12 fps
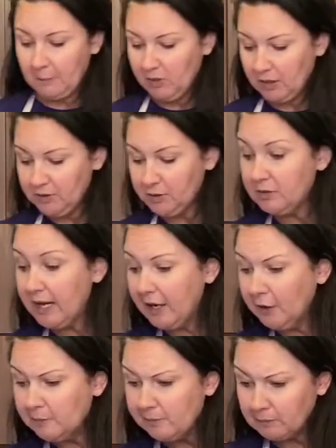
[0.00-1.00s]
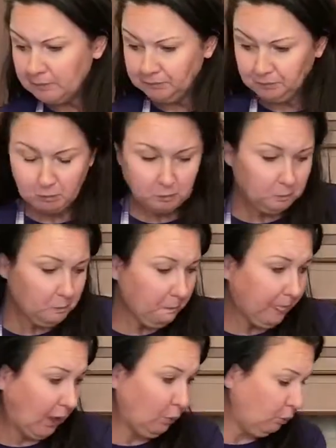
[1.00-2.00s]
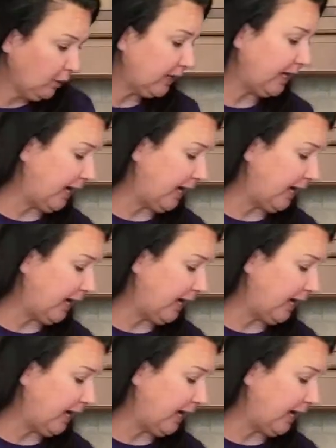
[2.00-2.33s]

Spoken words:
So now we're going to